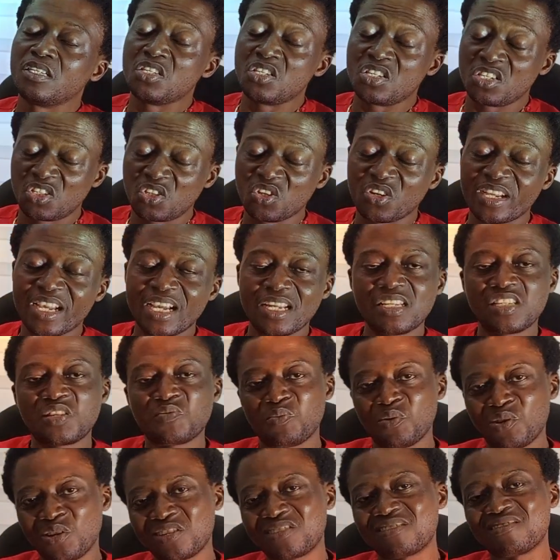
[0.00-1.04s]
You need to get
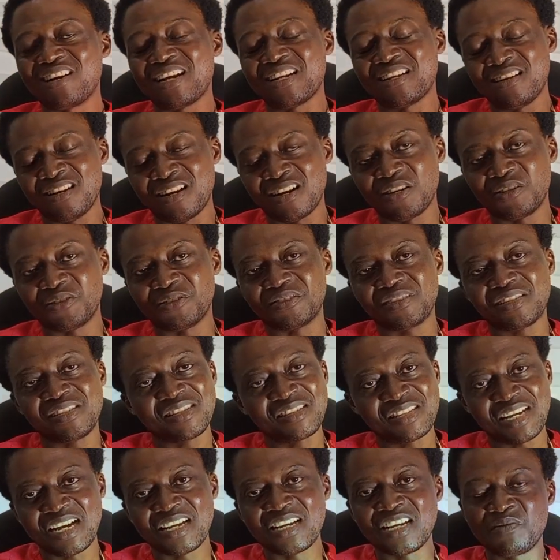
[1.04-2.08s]
this plot right now
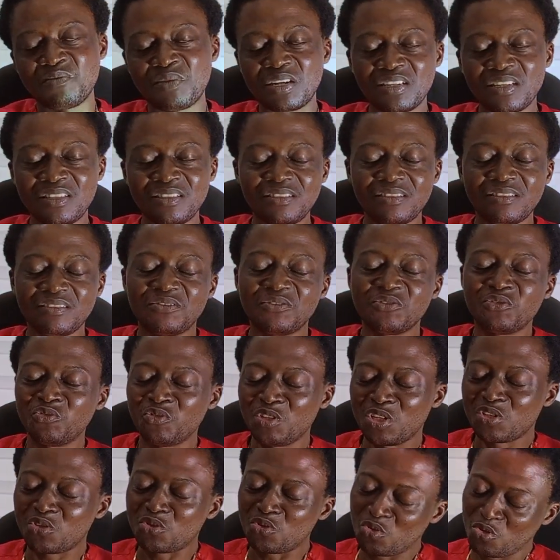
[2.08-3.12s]
inside MN
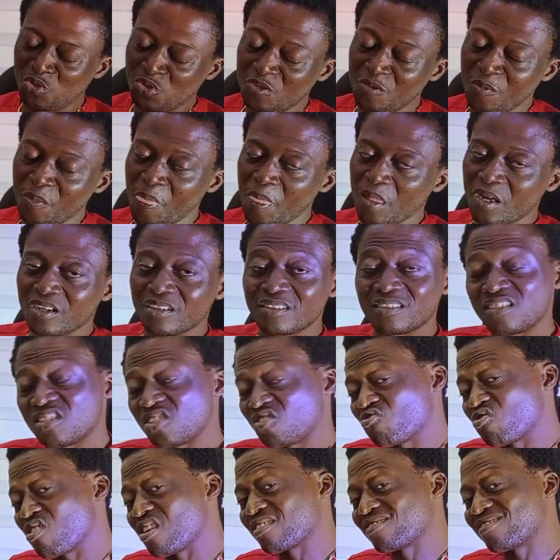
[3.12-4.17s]
Phase 2
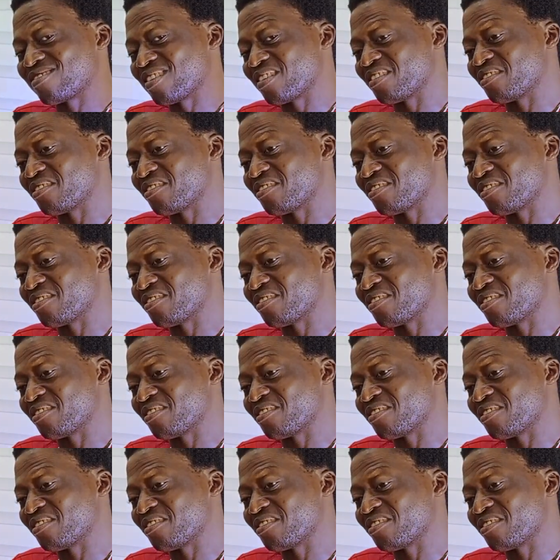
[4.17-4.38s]
distress